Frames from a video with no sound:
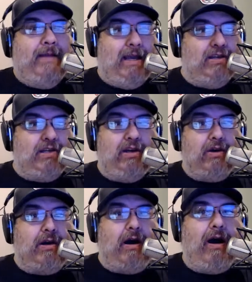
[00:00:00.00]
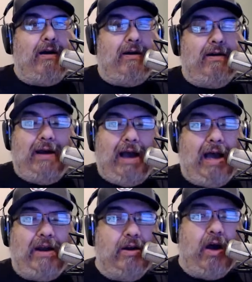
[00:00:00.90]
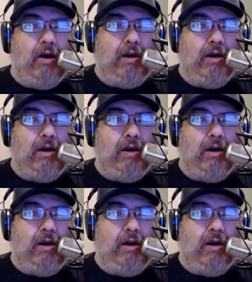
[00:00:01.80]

Is it your car? I don't know.